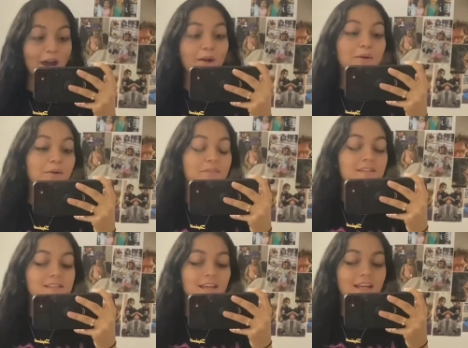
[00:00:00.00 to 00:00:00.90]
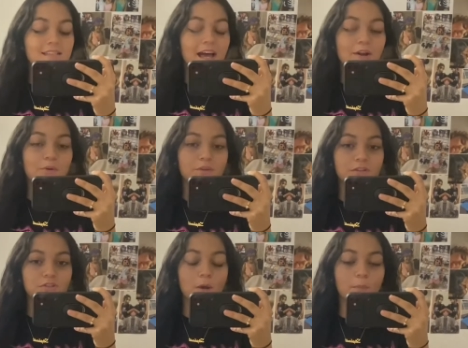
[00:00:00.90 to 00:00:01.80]
I don't know if it's because I don't really
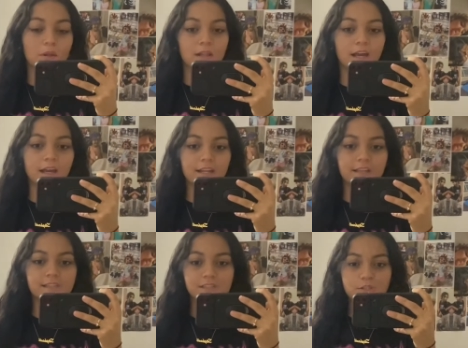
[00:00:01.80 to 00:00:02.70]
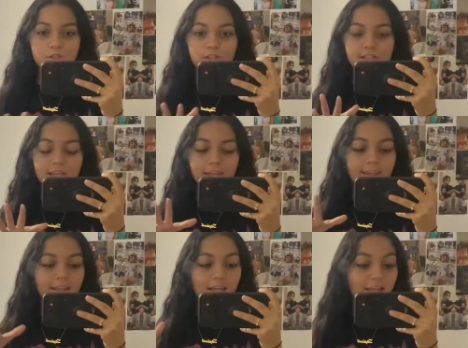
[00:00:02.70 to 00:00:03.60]
shop online and this is just a
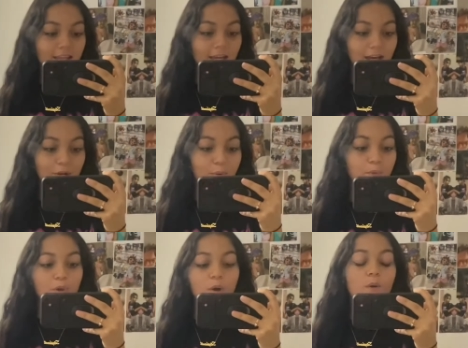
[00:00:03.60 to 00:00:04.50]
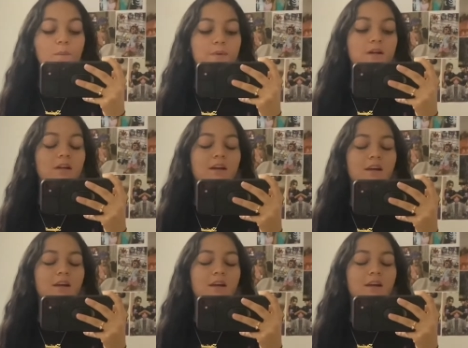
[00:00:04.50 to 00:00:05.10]
thing that I don't know, but